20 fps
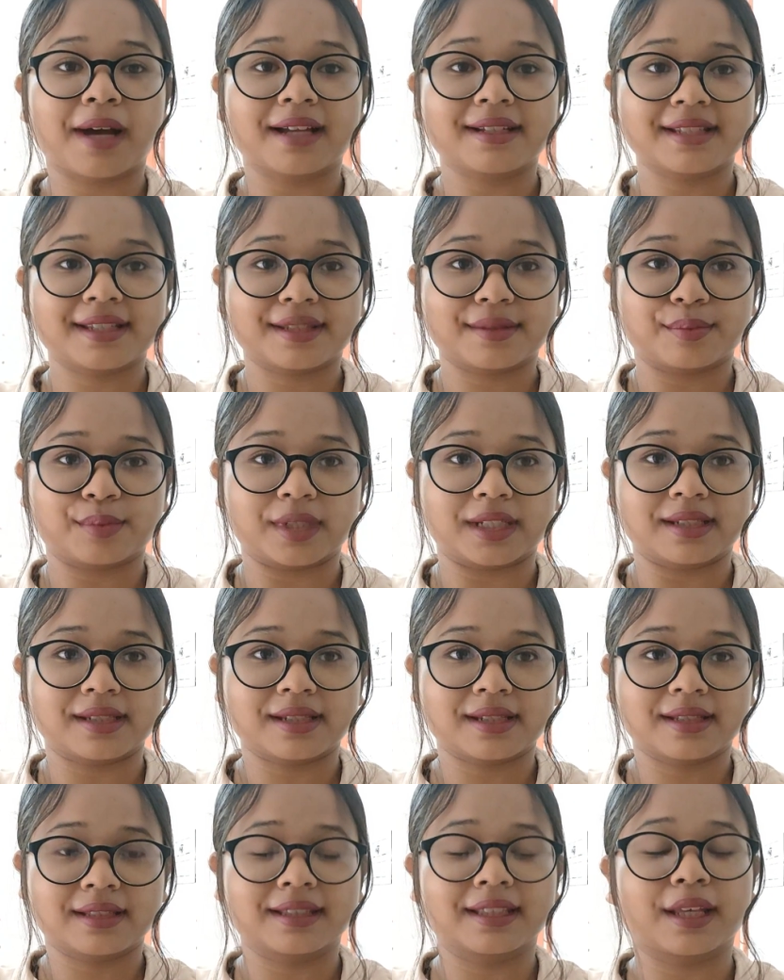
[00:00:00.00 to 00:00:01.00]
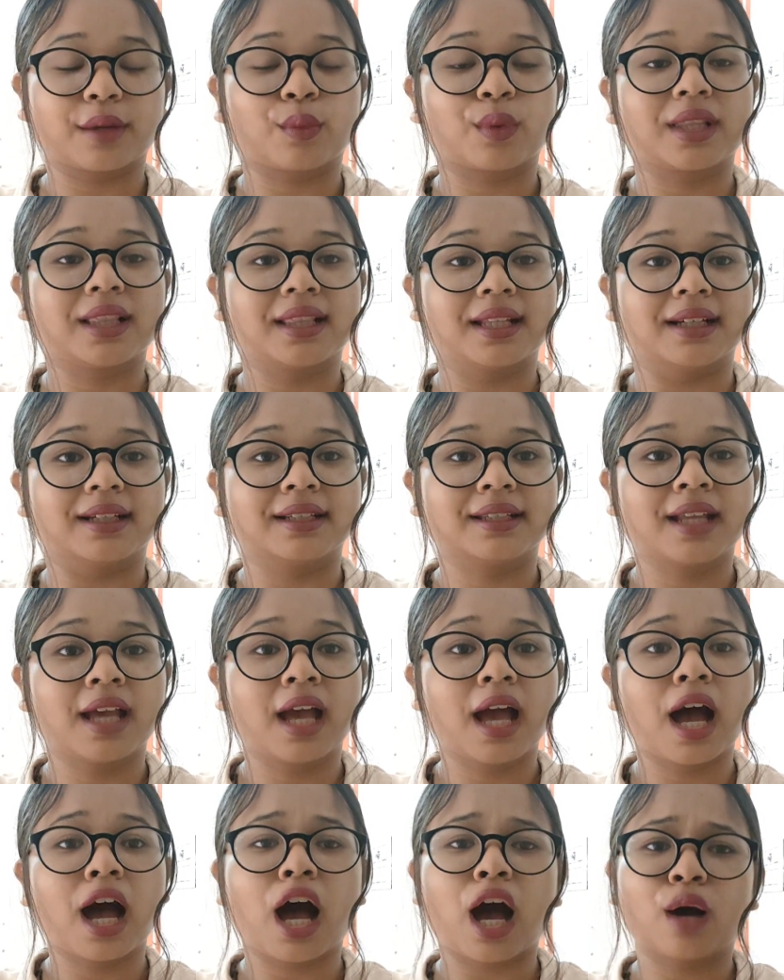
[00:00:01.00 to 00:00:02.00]
a participant, they will learn
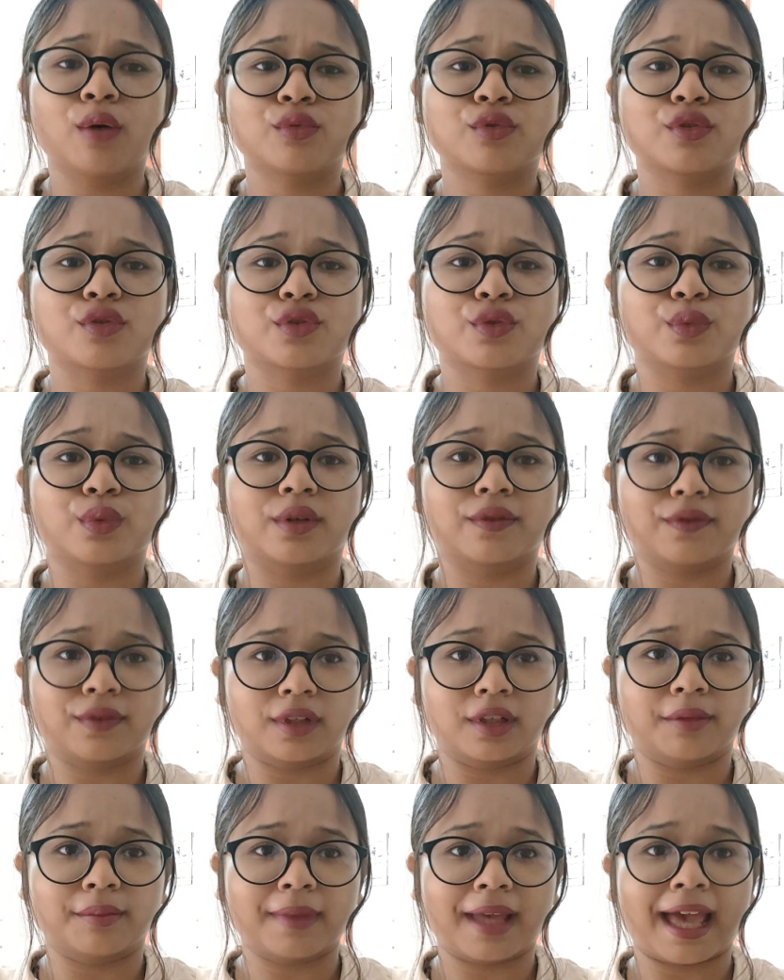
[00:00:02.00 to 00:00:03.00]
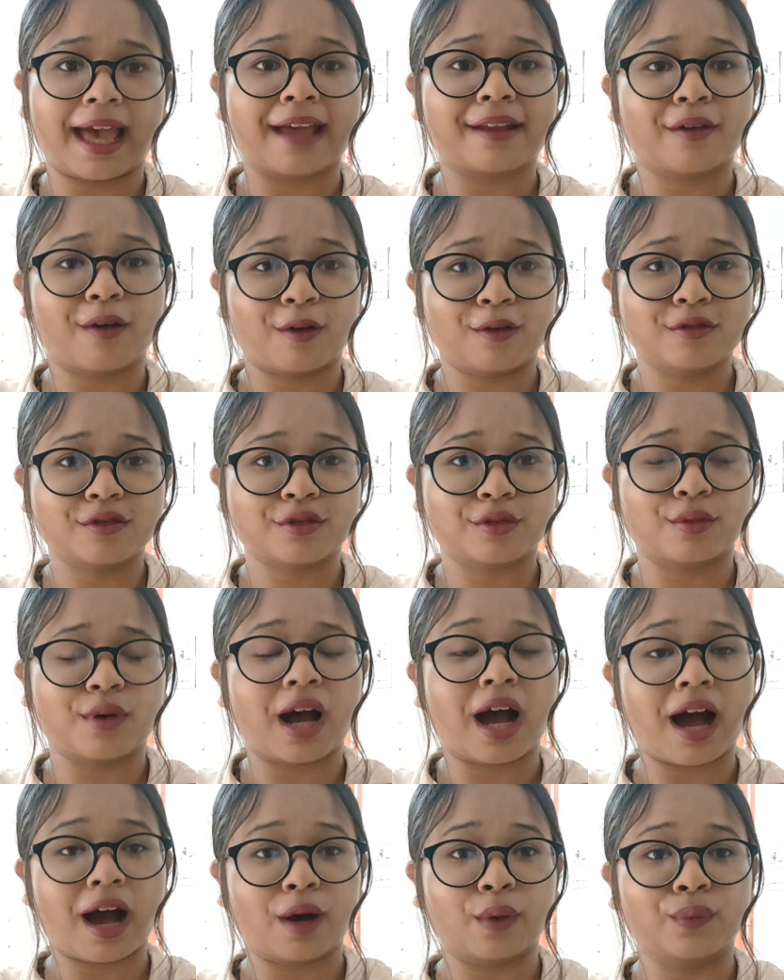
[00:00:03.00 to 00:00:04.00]
how to do a firm and
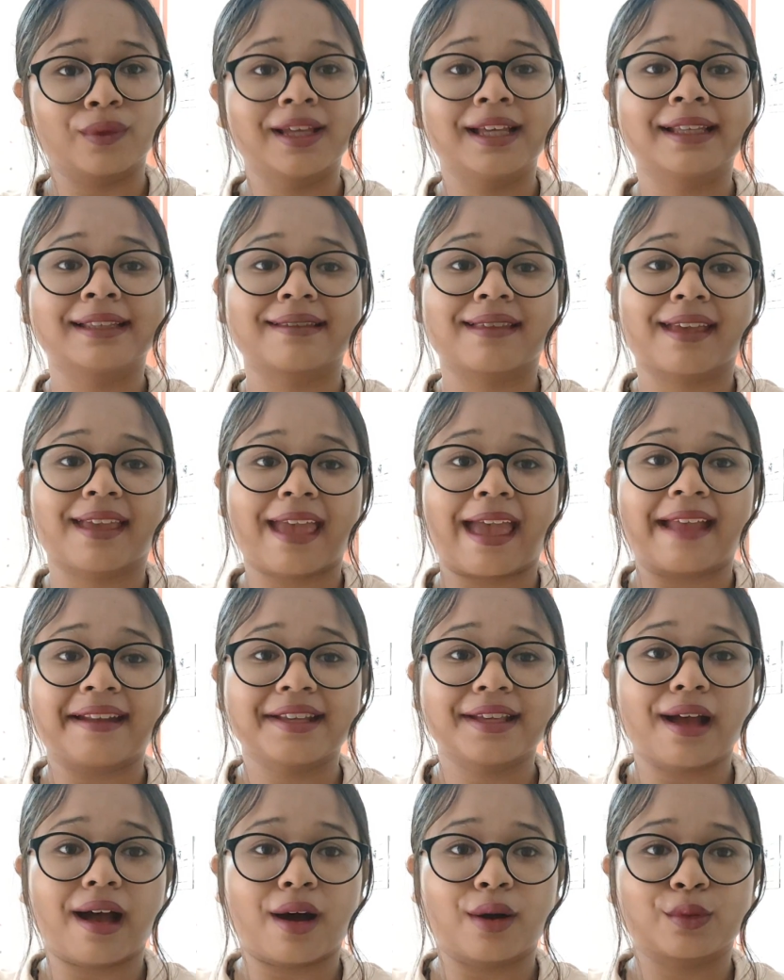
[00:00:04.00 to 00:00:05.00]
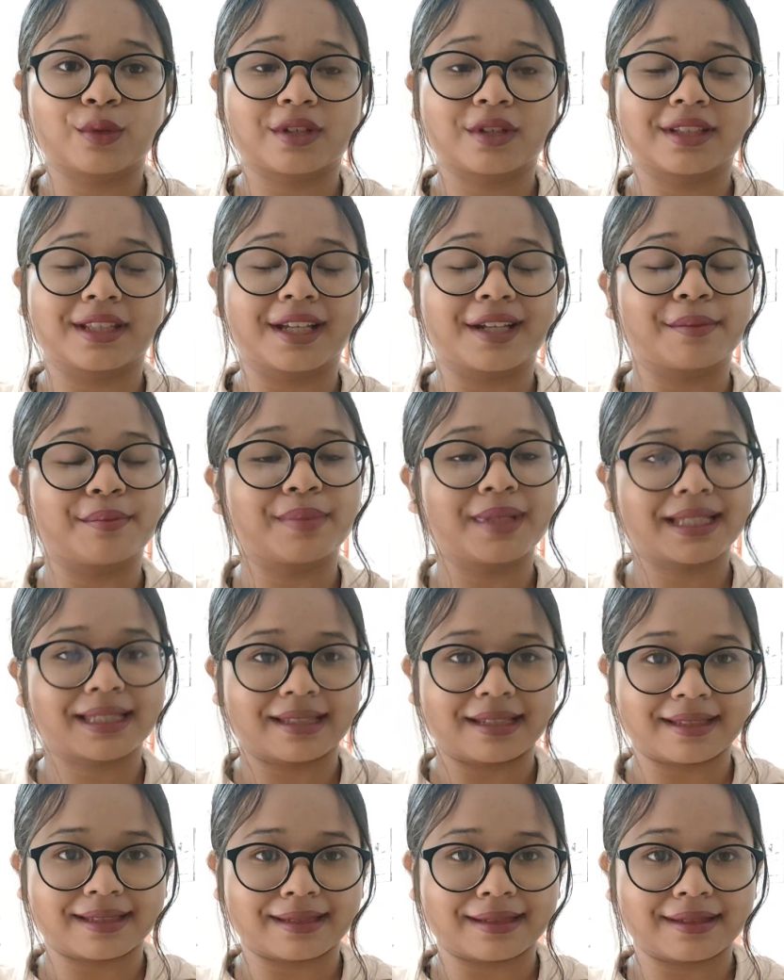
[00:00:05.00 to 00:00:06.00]
also how they carry out their
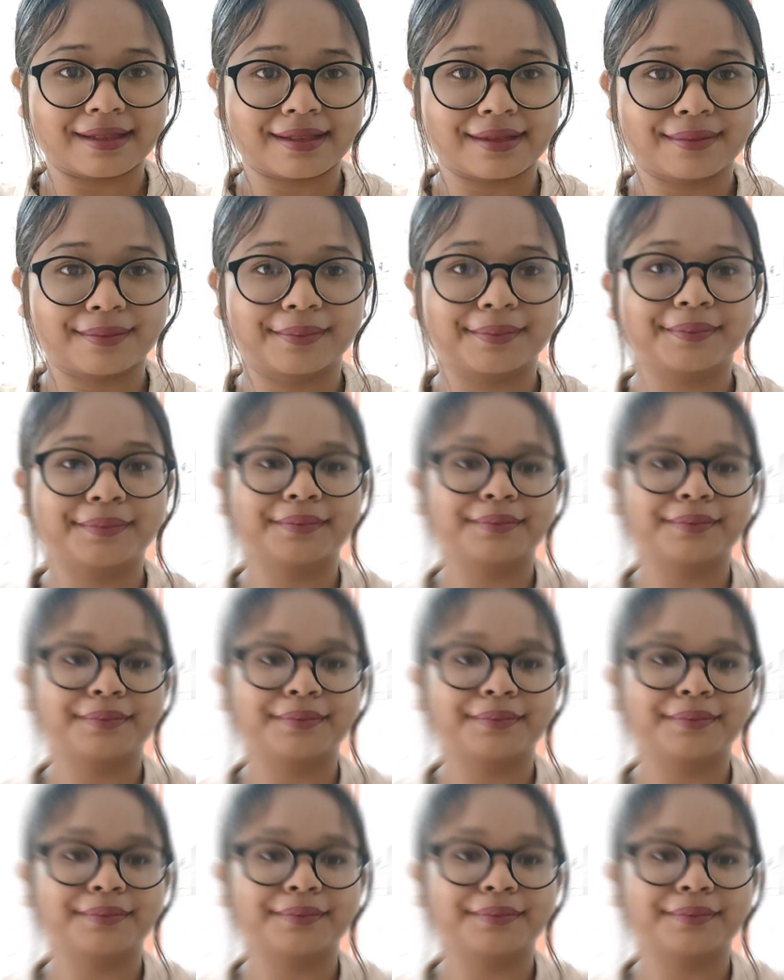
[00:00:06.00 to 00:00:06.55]
businesses.